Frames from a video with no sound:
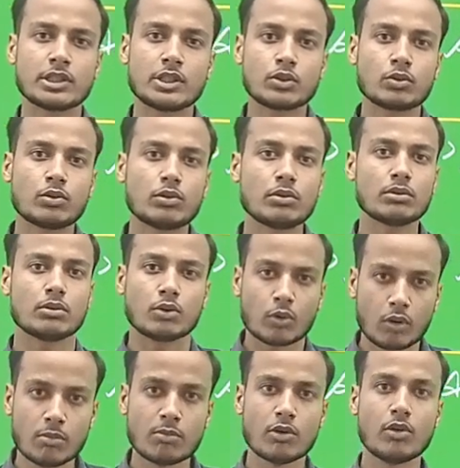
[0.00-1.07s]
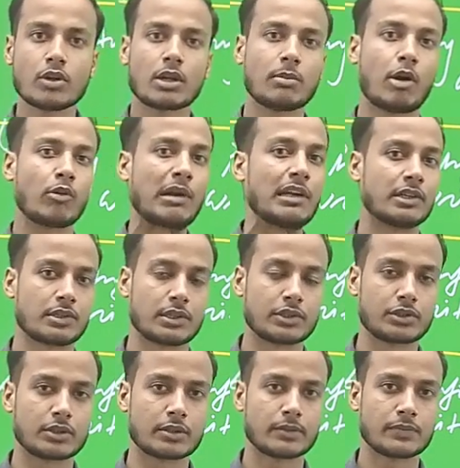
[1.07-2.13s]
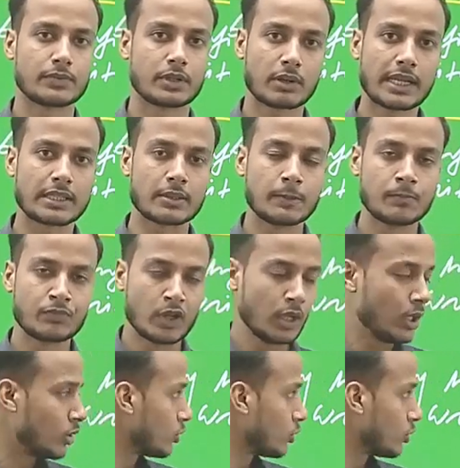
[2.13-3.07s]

to know more about literature, right? So